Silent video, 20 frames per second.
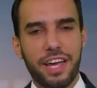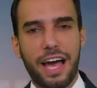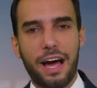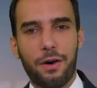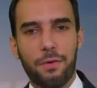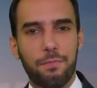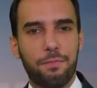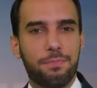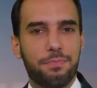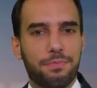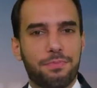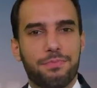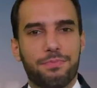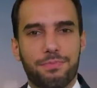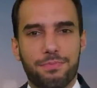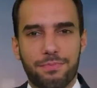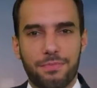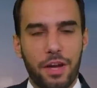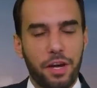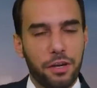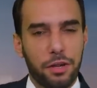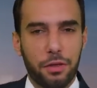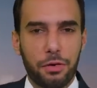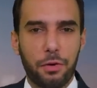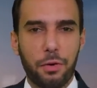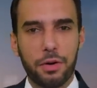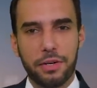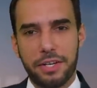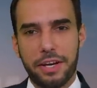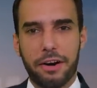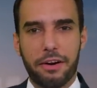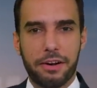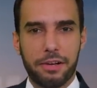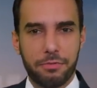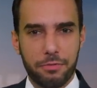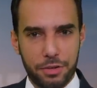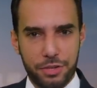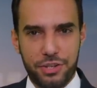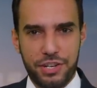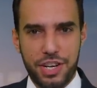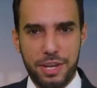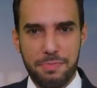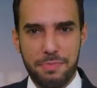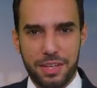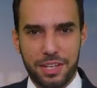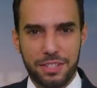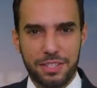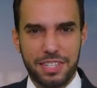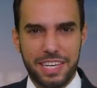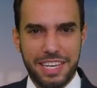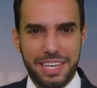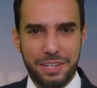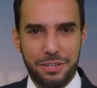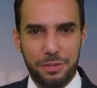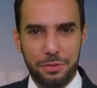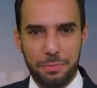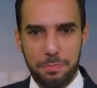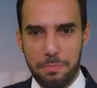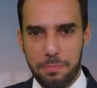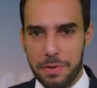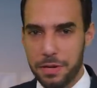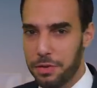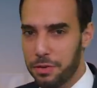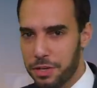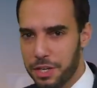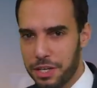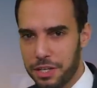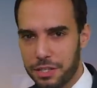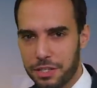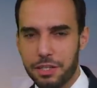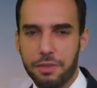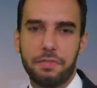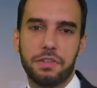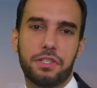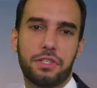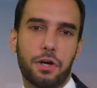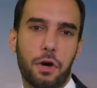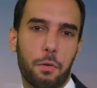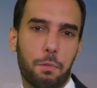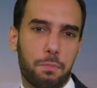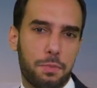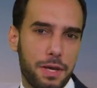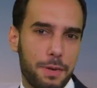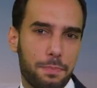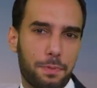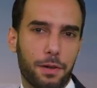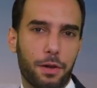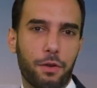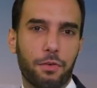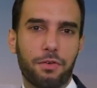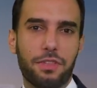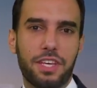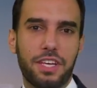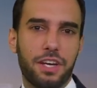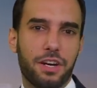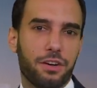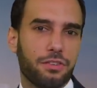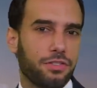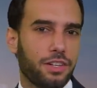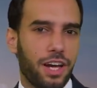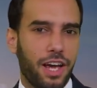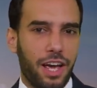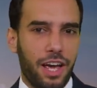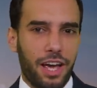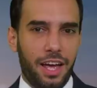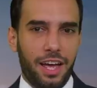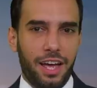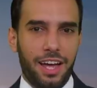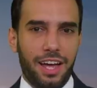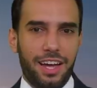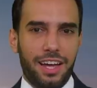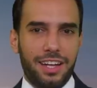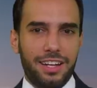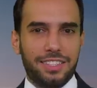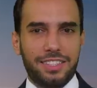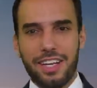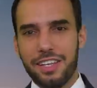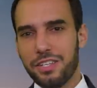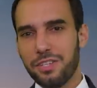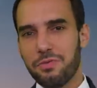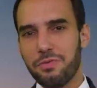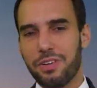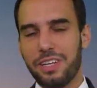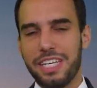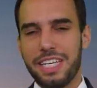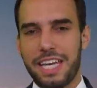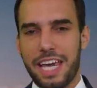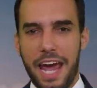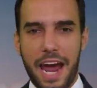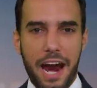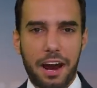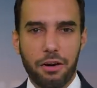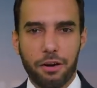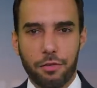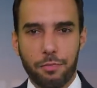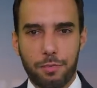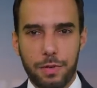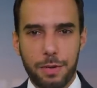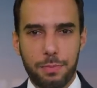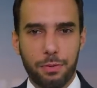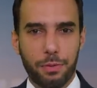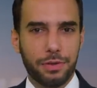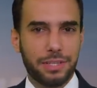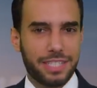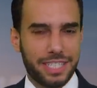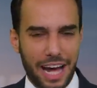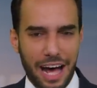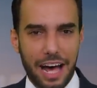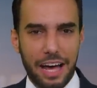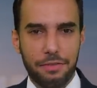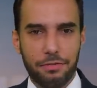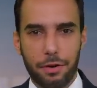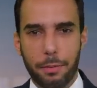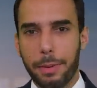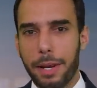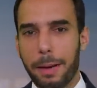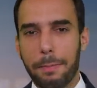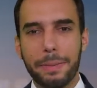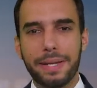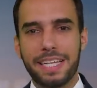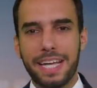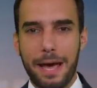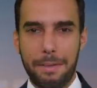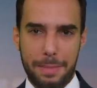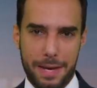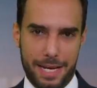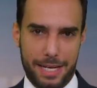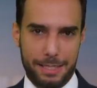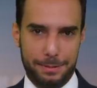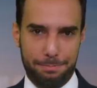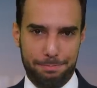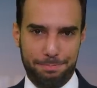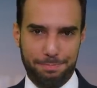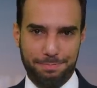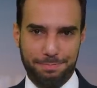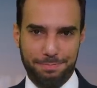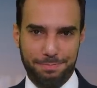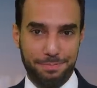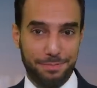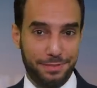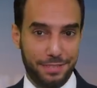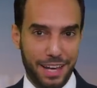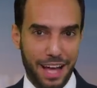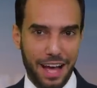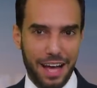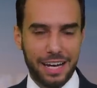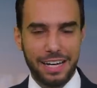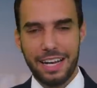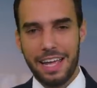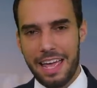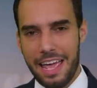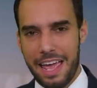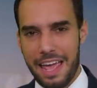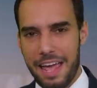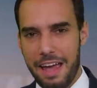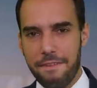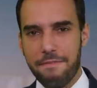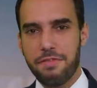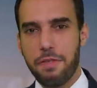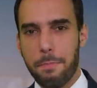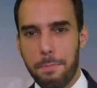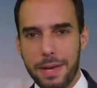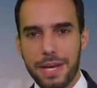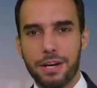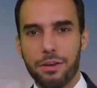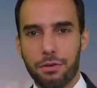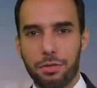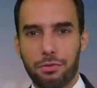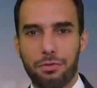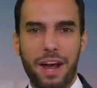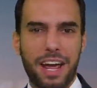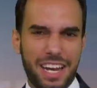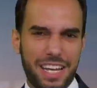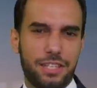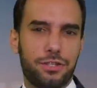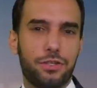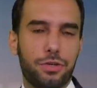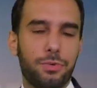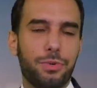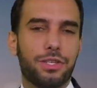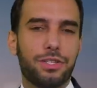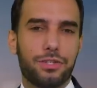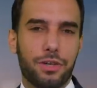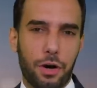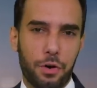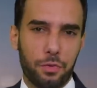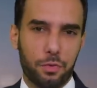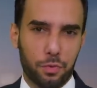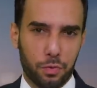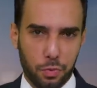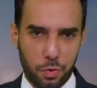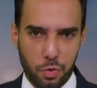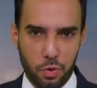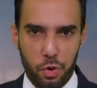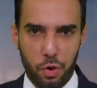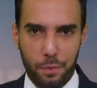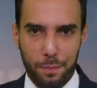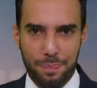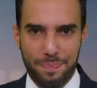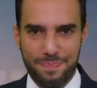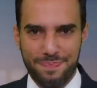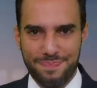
out an authoritarian regime that's killed millions of its own people over the years doesn't really care if people die from an epidemic. Not if the bigger threat is to its own rule.